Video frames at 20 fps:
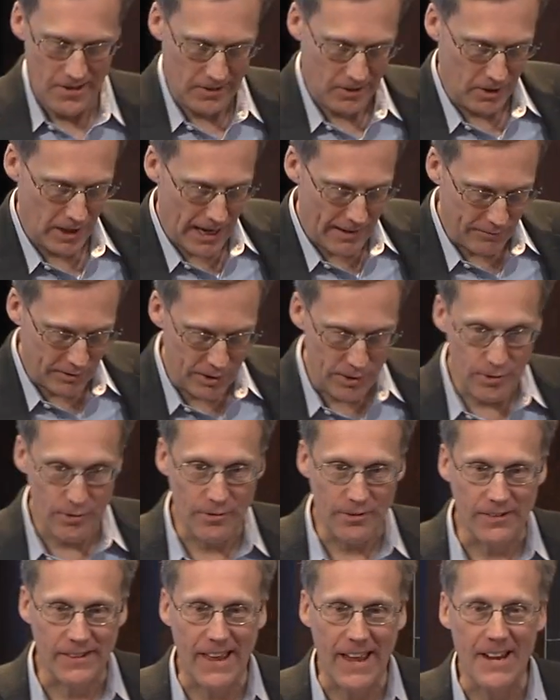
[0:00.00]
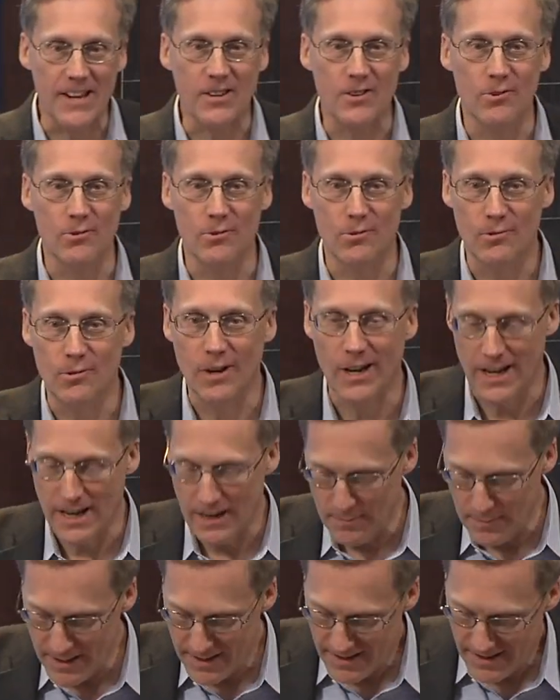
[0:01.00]
Good afternoon. Thank you,
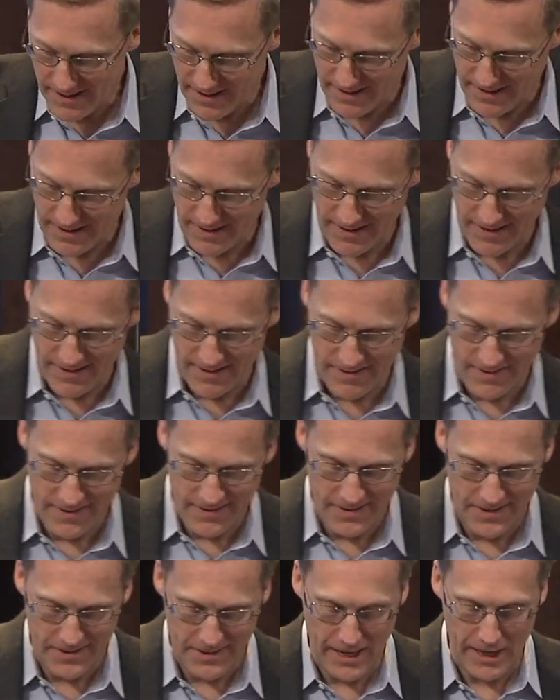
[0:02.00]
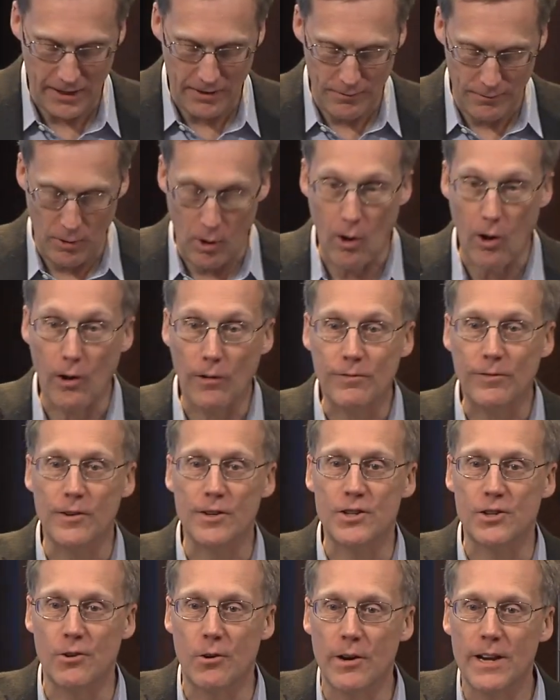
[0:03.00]
Amy. Thank you all for
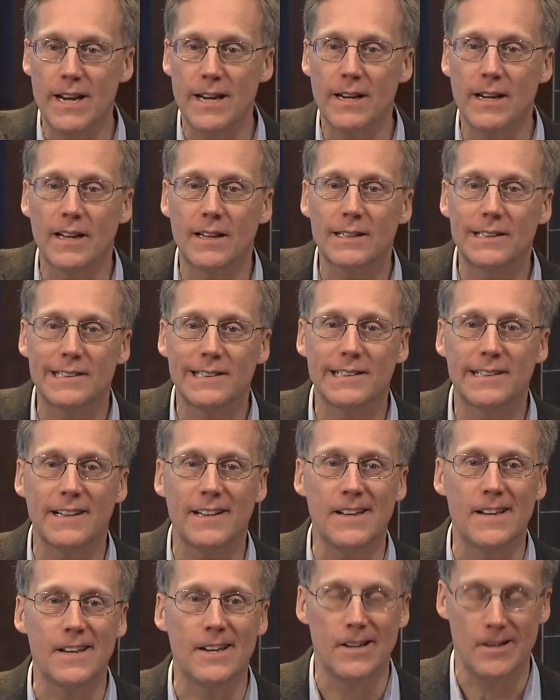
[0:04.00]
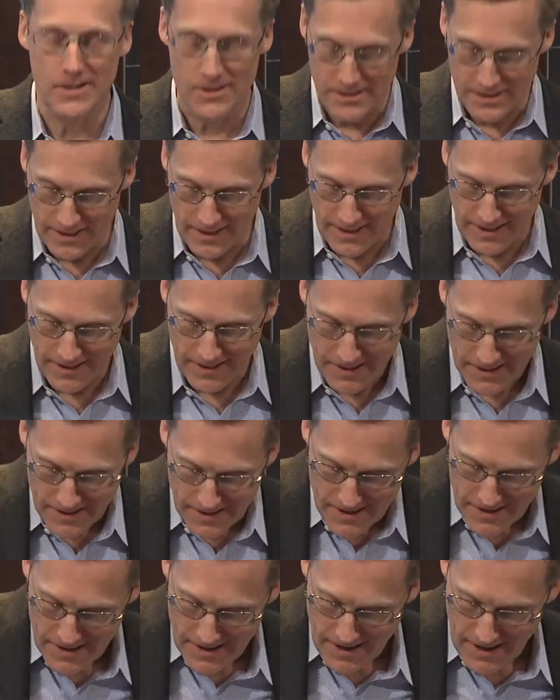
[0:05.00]
joining us, and
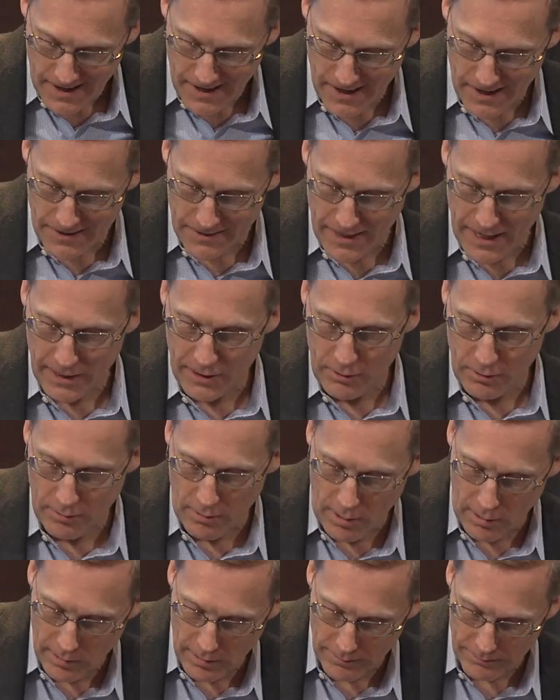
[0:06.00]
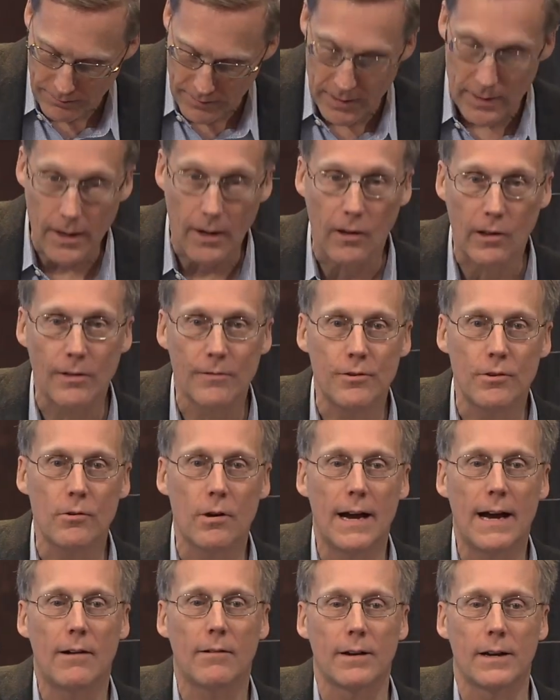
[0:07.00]
thank you all of
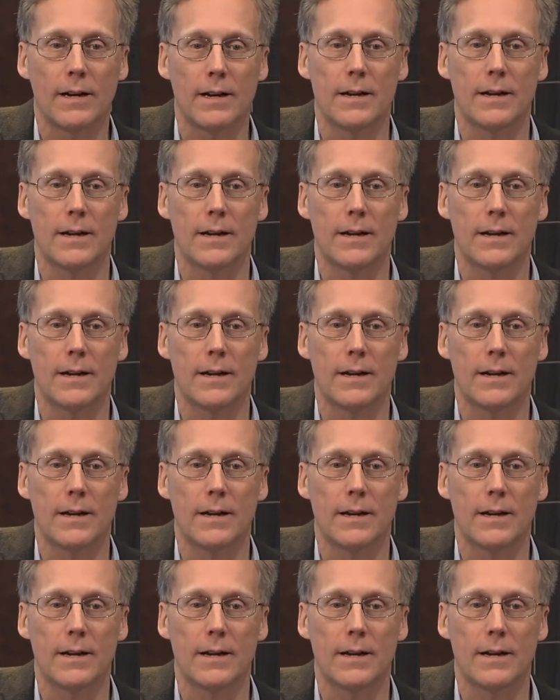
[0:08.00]
you out